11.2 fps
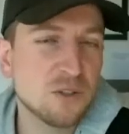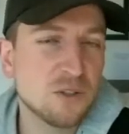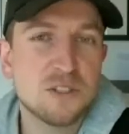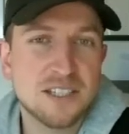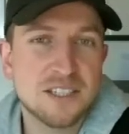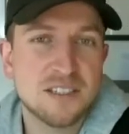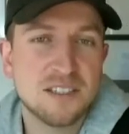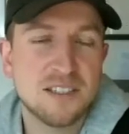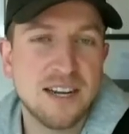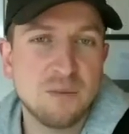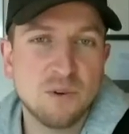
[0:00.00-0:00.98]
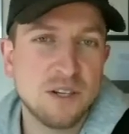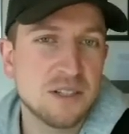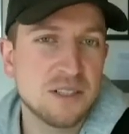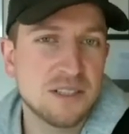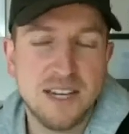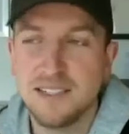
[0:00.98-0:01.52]
new section set up where you
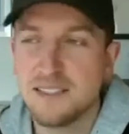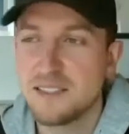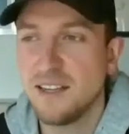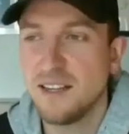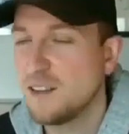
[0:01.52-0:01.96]
could taste